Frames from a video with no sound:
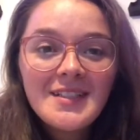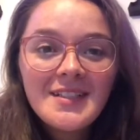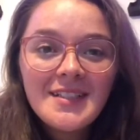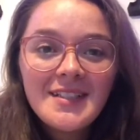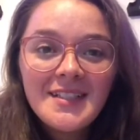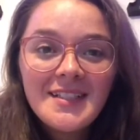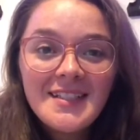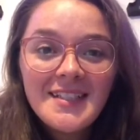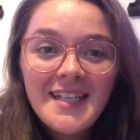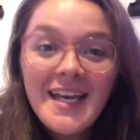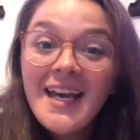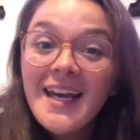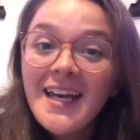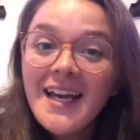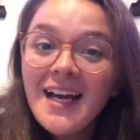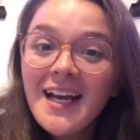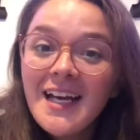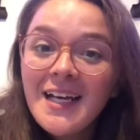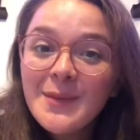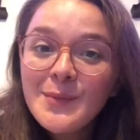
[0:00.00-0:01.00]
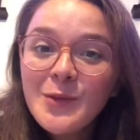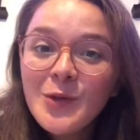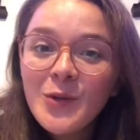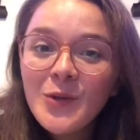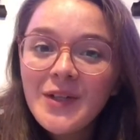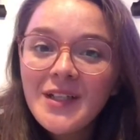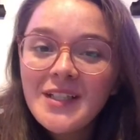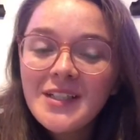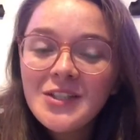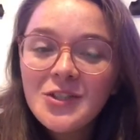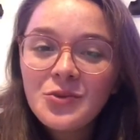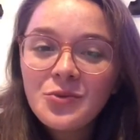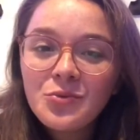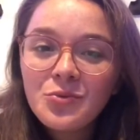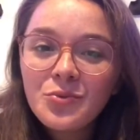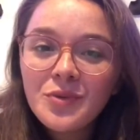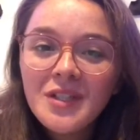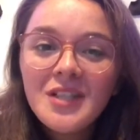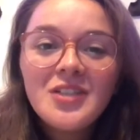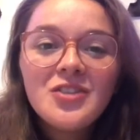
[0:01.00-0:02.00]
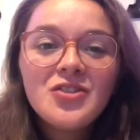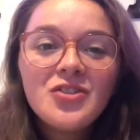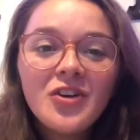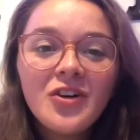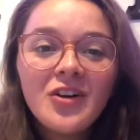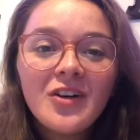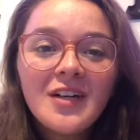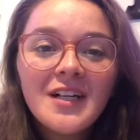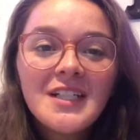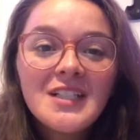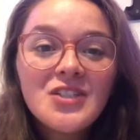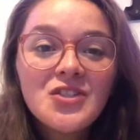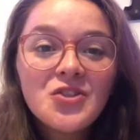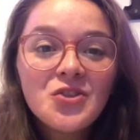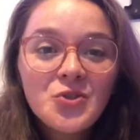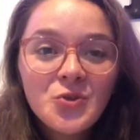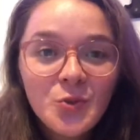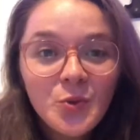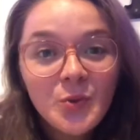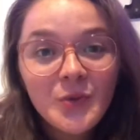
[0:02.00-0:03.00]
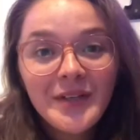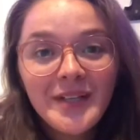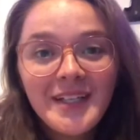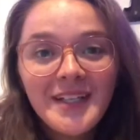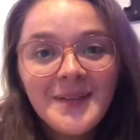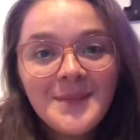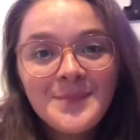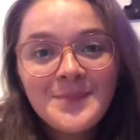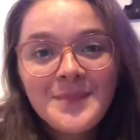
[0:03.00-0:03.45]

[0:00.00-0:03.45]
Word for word: today I am going to read y'all a story